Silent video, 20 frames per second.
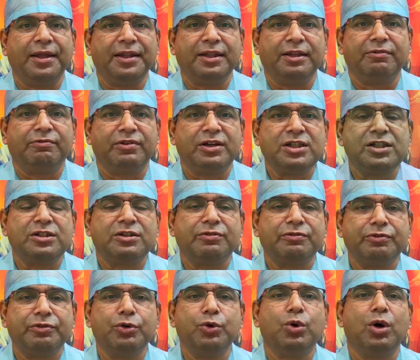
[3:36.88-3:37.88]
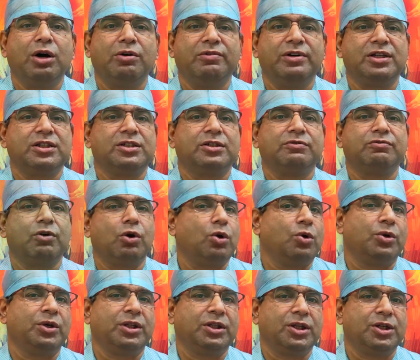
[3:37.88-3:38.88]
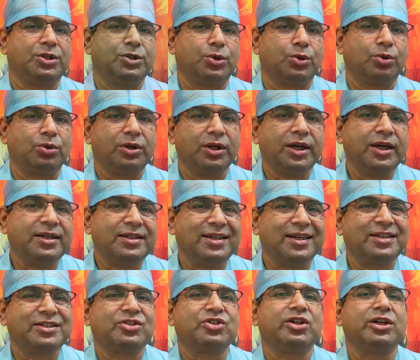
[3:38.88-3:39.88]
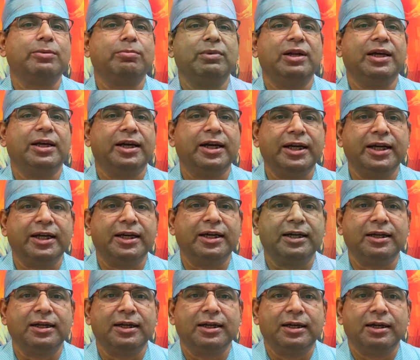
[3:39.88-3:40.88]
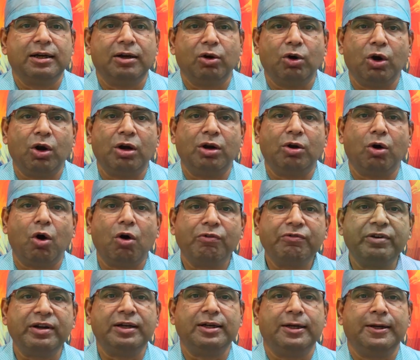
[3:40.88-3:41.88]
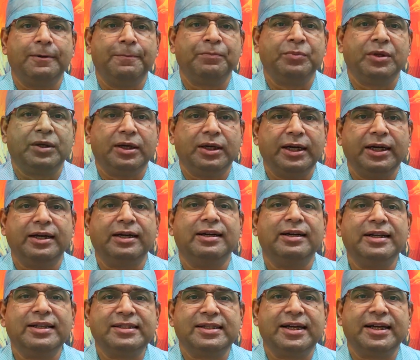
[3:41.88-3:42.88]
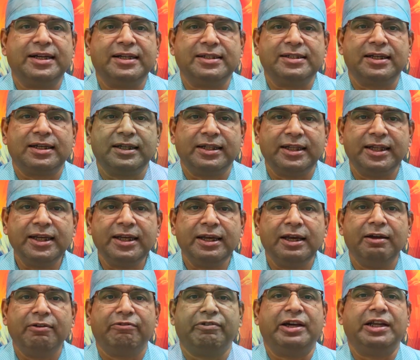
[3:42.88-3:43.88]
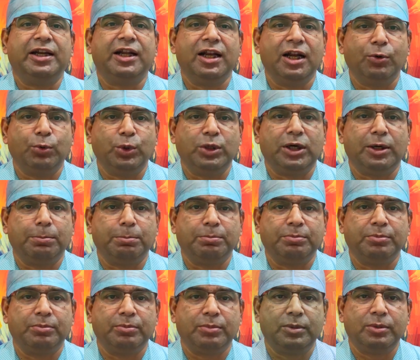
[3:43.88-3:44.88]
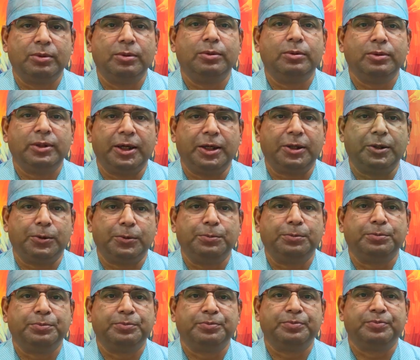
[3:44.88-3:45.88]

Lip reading: in the first few hours following the stroke is extremely critical and often it decides the final outcome. Thank you.